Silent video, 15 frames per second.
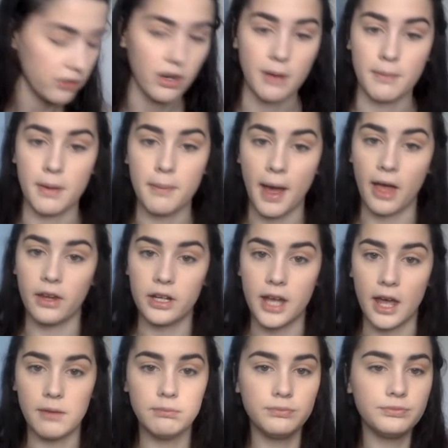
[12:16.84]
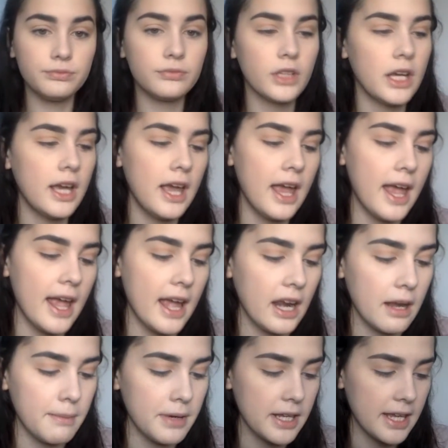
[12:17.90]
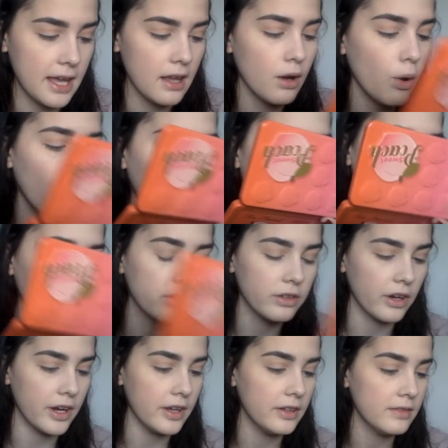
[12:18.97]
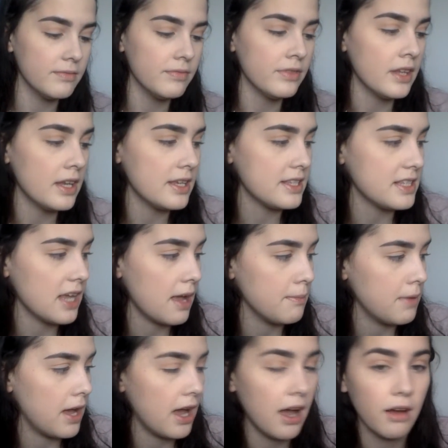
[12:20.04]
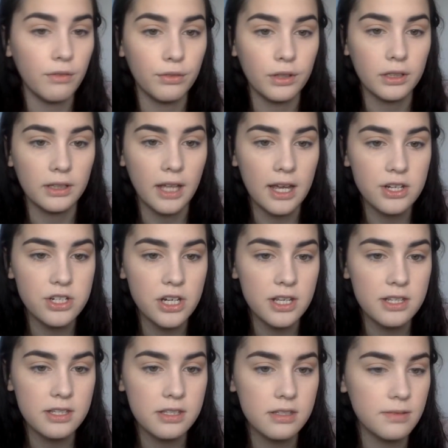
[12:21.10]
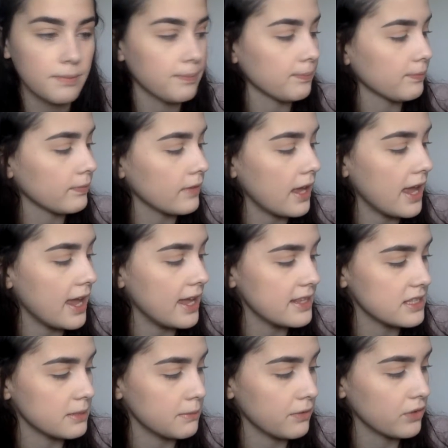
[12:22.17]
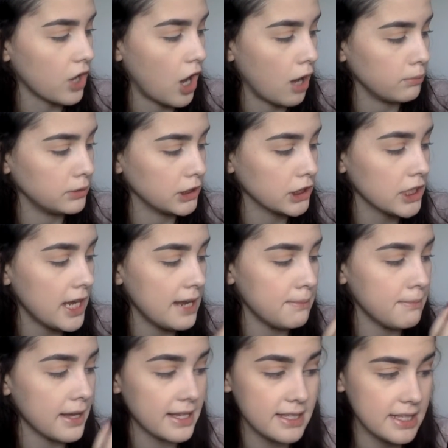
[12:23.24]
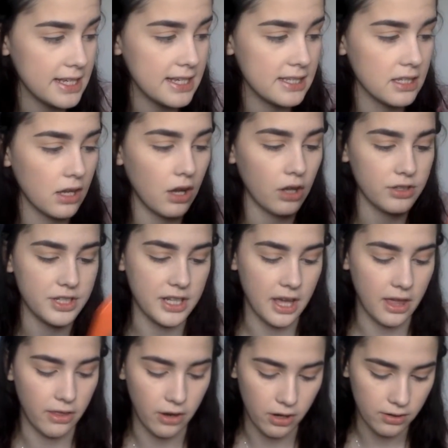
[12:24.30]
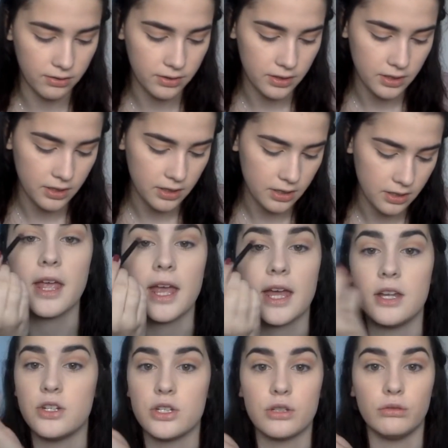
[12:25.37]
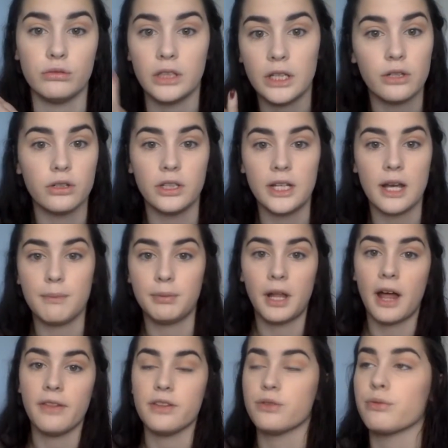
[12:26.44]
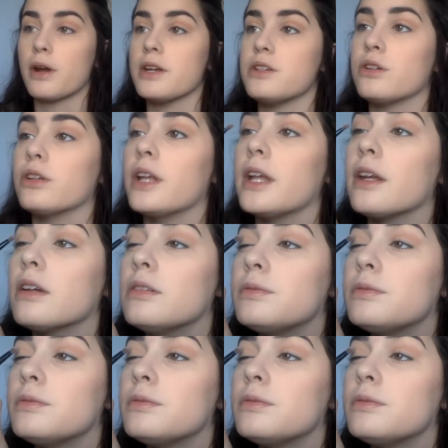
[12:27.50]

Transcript: Grab my palette again, and I'm gonna get, some of Luscious and some of Cobbler and mix these all together. And just literally apply this right to your lid.